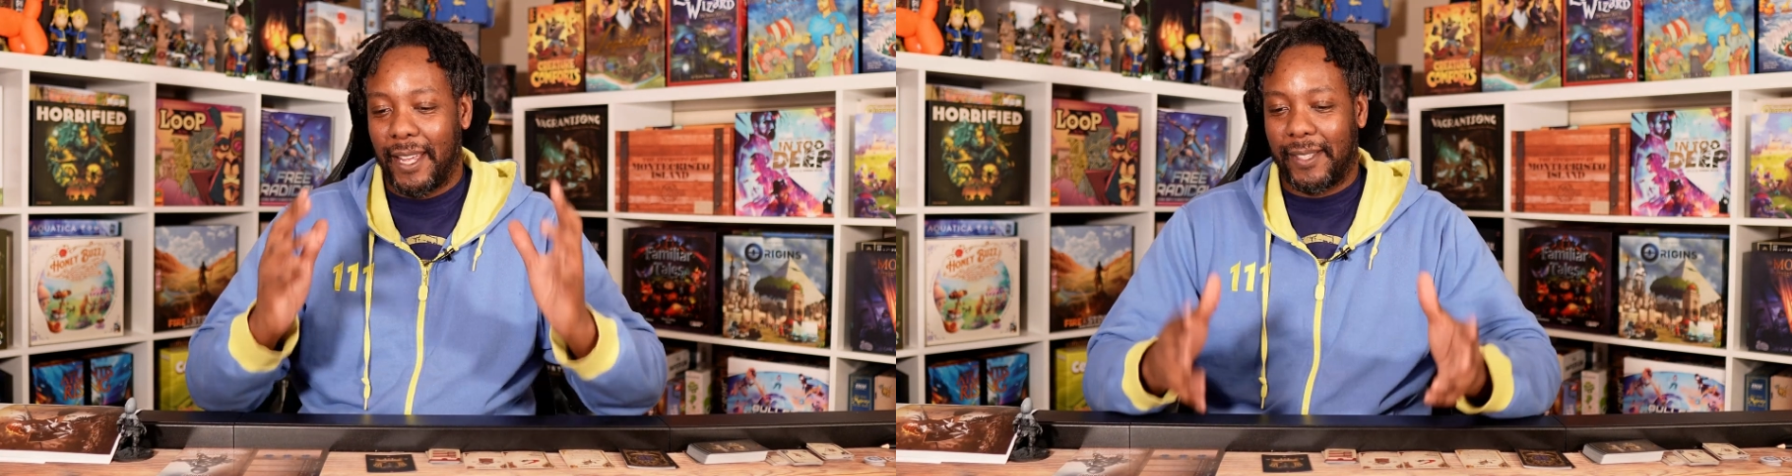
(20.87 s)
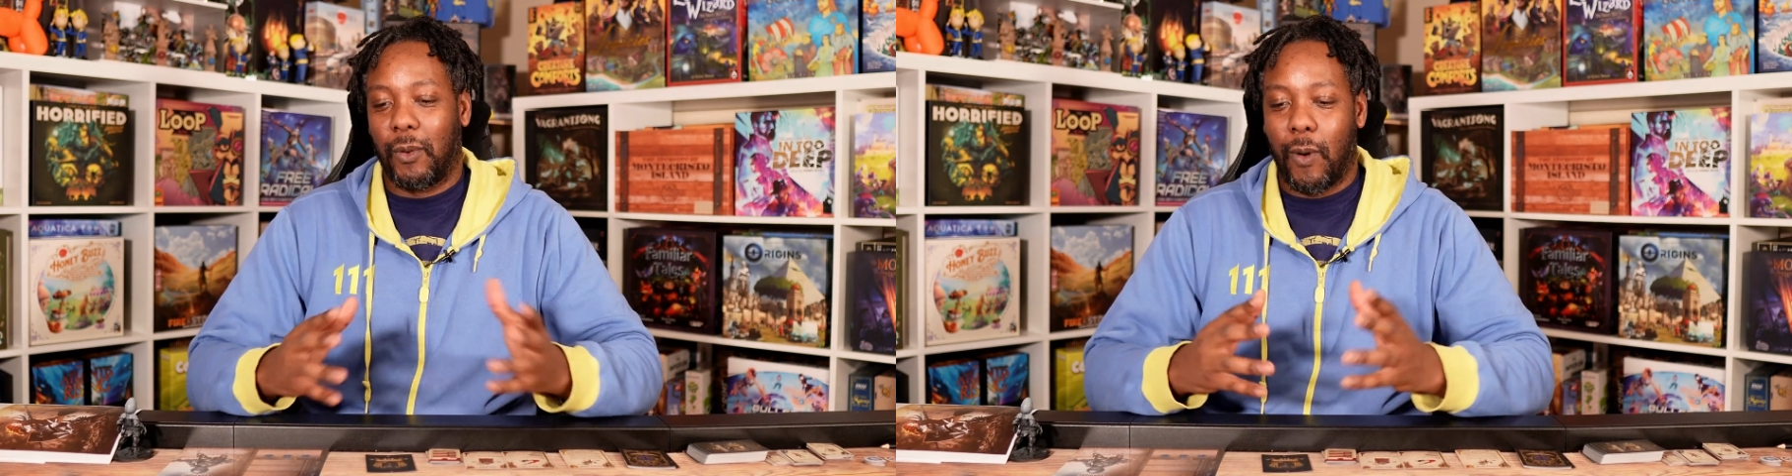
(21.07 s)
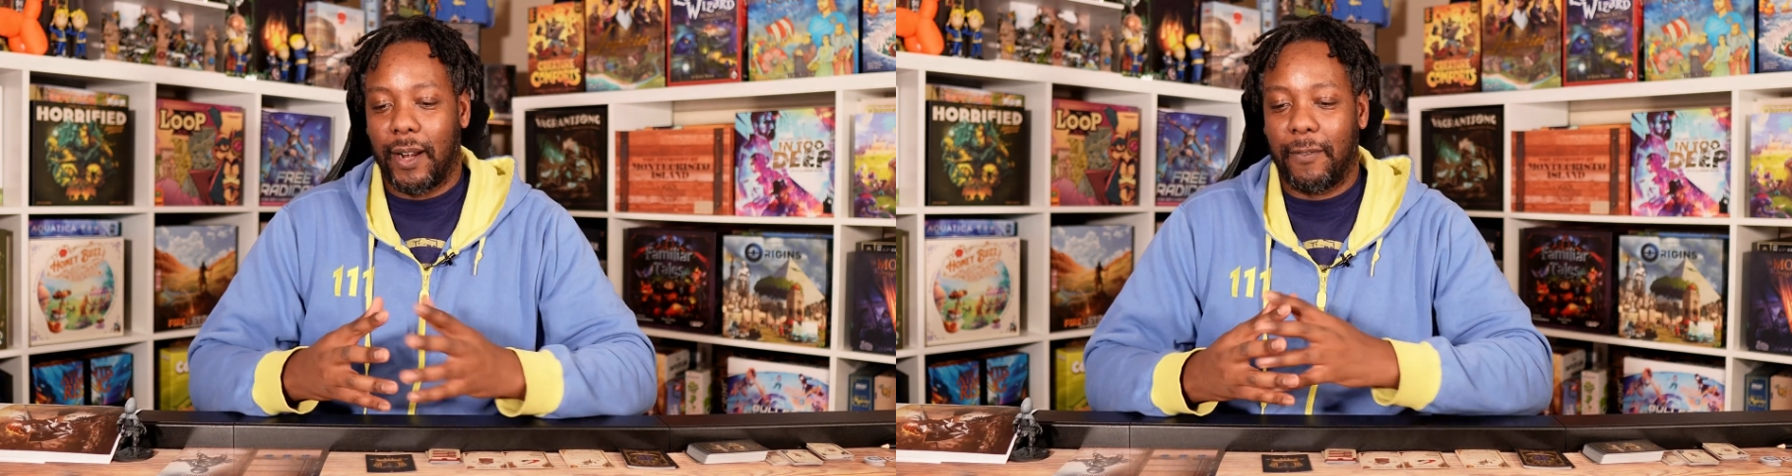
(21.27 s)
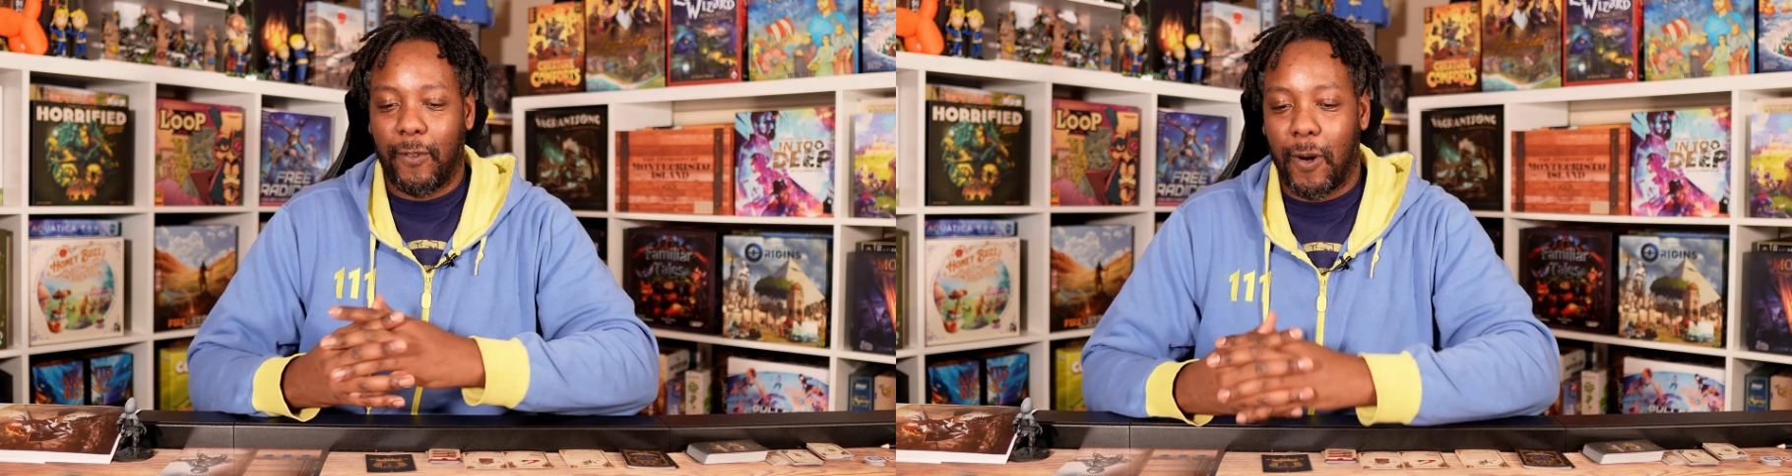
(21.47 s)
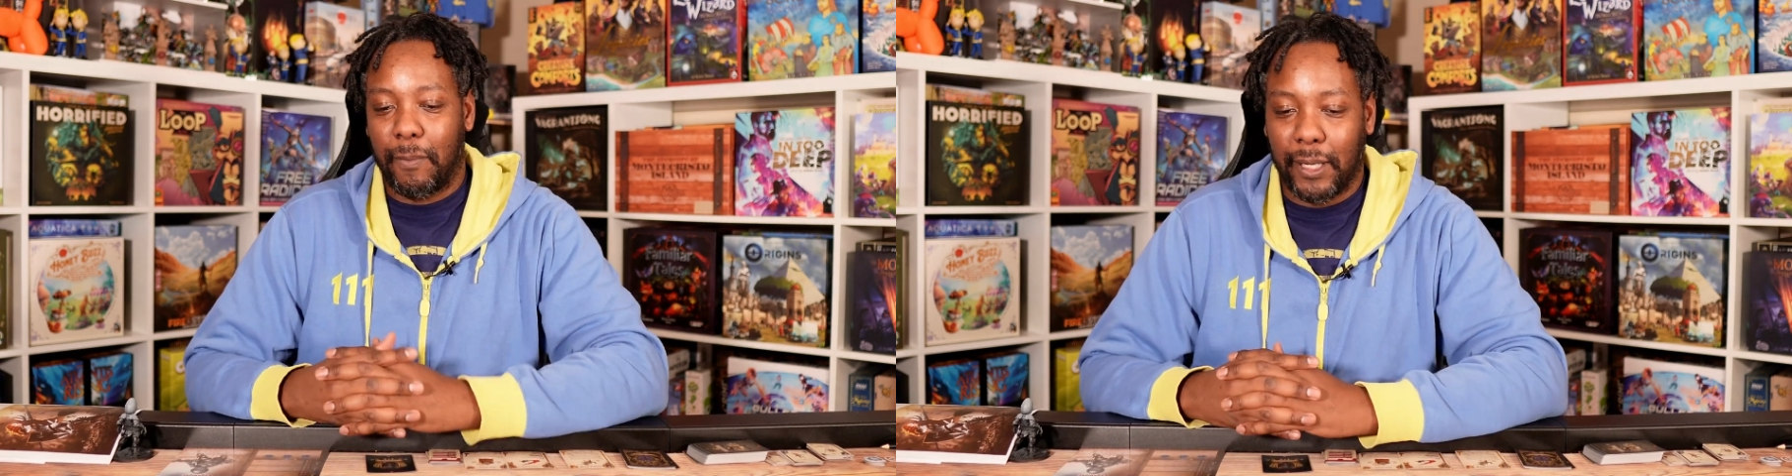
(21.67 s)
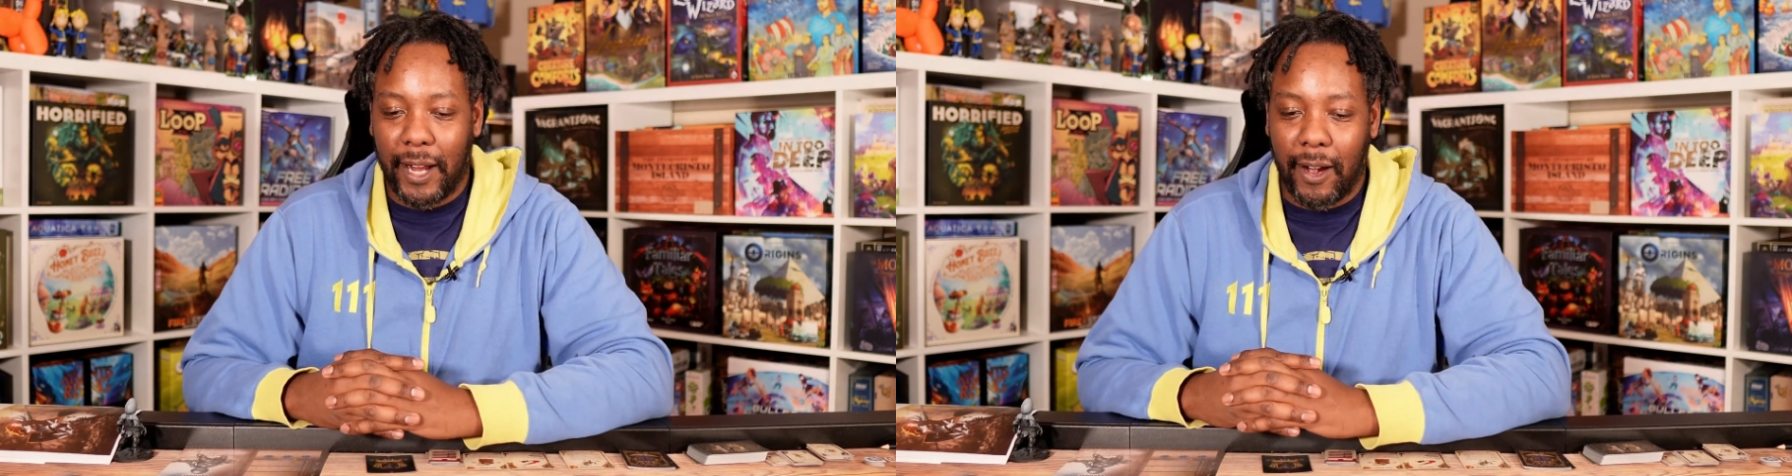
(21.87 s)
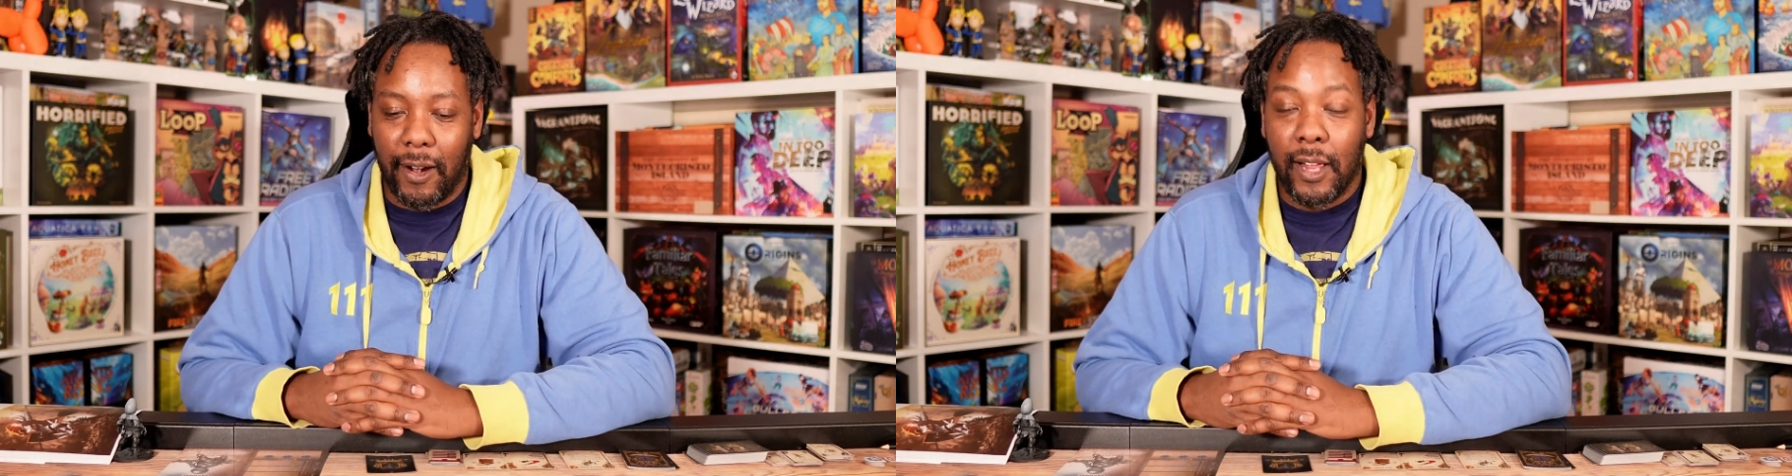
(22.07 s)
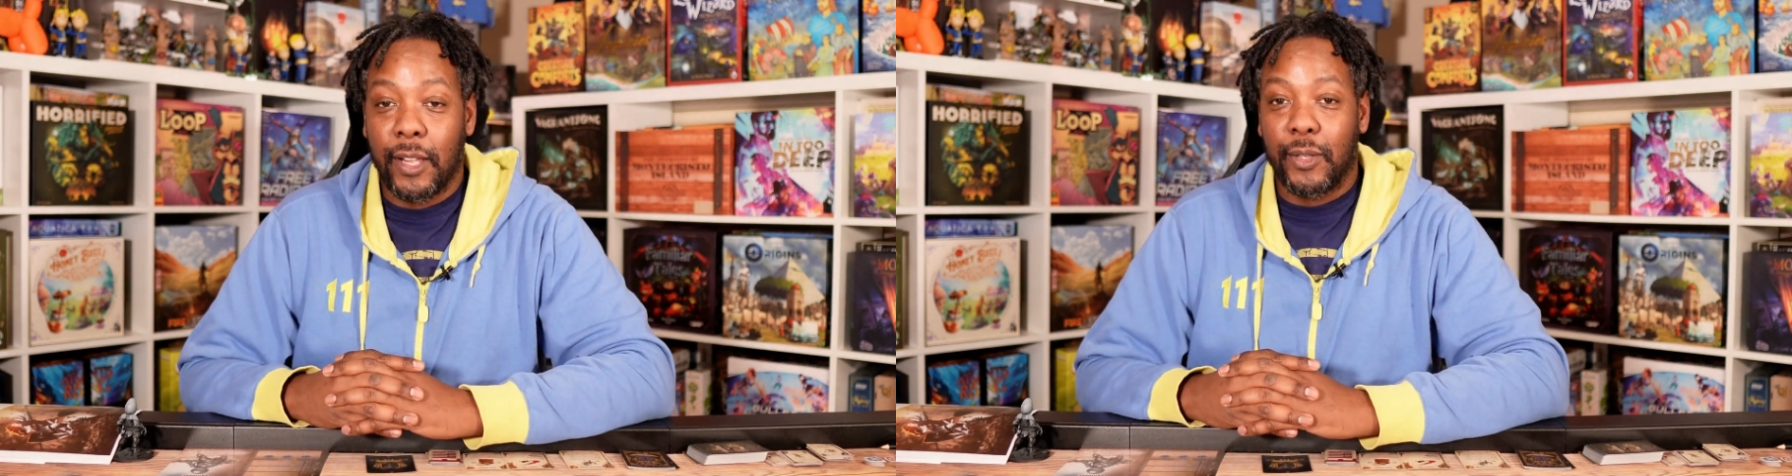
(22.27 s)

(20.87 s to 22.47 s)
It's a 1 to 4 player